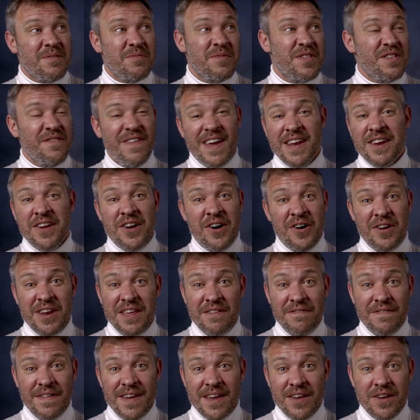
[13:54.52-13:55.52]

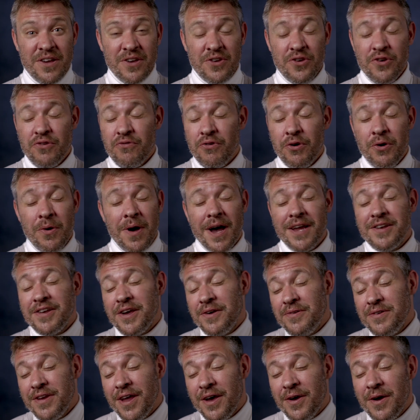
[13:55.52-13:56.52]
Svengali figure, guru, I
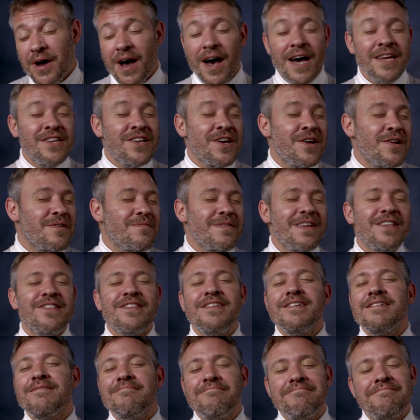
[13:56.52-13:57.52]
don't know. I
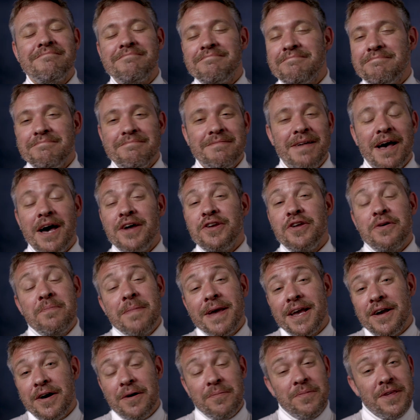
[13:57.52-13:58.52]
don't
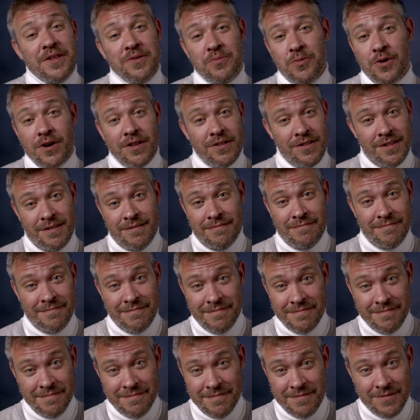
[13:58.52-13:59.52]
make up these words,
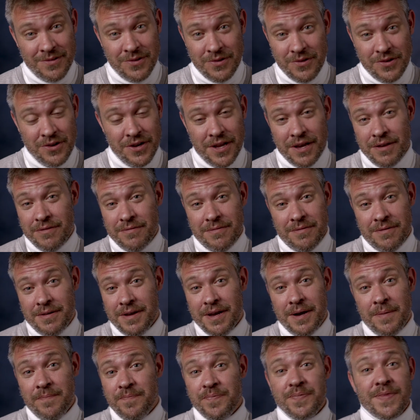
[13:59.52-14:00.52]
you know.
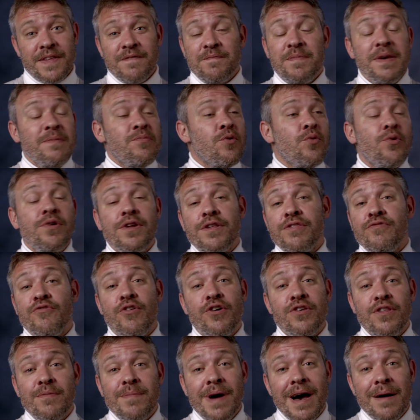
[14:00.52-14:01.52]
People want to
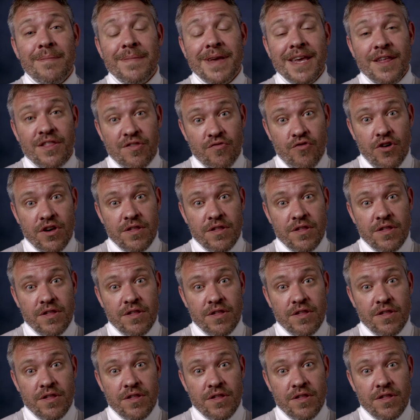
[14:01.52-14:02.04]
throw them at me.